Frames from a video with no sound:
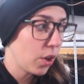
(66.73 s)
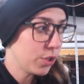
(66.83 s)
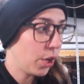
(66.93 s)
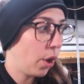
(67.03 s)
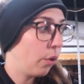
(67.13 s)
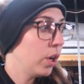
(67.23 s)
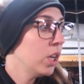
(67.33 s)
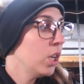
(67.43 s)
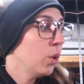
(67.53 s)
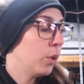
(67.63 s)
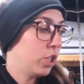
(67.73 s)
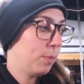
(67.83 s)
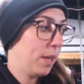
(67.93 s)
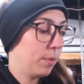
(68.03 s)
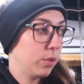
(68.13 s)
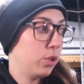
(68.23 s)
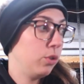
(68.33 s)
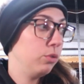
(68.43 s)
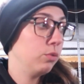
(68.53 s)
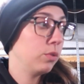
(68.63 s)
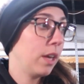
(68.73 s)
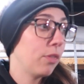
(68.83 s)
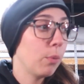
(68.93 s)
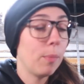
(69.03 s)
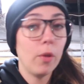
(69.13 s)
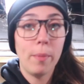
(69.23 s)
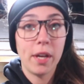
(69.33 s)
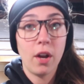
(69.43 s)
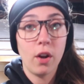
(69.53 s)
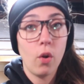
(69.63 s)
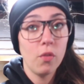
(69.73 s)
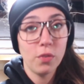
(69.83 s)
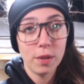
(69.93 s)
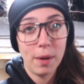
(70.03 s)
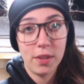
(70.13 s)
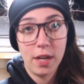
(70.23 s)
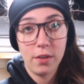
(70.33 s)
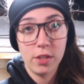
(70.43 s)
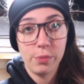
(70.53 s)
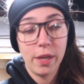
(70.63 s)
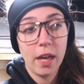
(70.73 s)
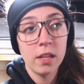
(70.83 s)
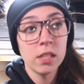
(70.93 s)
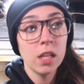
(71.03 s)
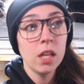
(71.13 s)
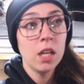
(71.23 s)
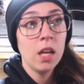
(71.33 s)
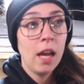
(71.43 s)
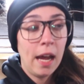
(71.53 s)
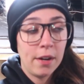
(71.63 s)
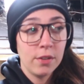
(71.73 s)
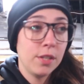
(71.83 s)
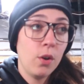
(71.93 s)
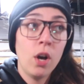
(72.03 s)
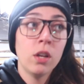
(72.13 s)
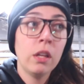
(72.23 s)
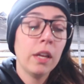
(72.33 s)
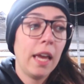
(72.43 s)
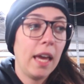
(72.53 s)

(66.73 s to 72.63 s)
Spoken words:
So we should be able to get the Whipple in my car hopefully by the end of this weekend, headers and all.